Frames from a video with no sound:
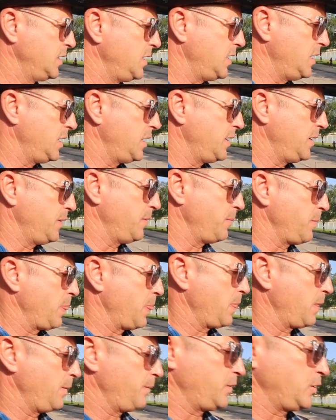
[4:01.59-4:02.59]

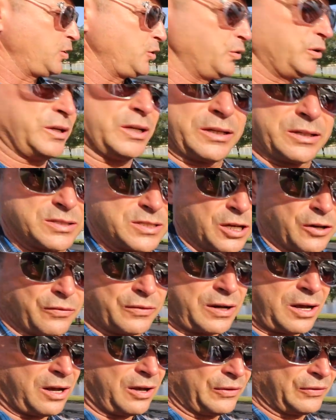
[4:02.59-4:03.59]
The unit
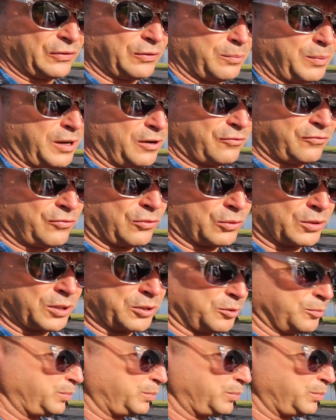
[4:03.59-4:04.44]
itself costs about $400,